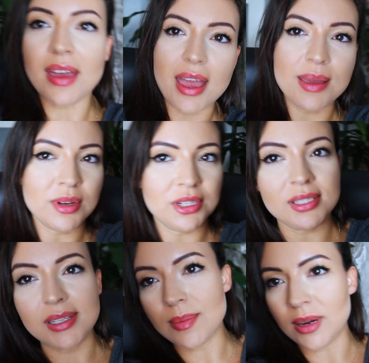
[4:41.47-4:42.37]
the image
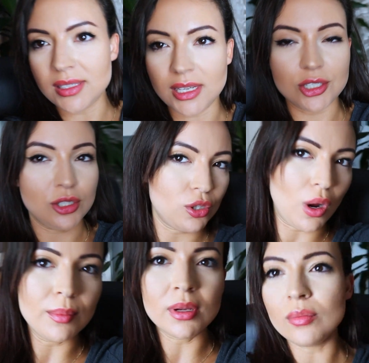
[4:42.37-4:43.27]
stabilization. So
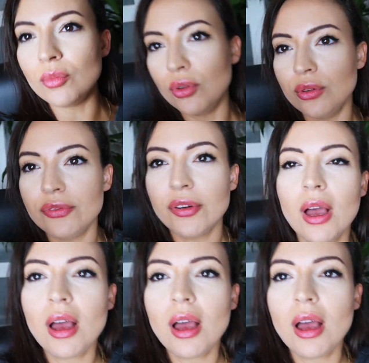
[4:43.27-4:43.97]
I'm gonna move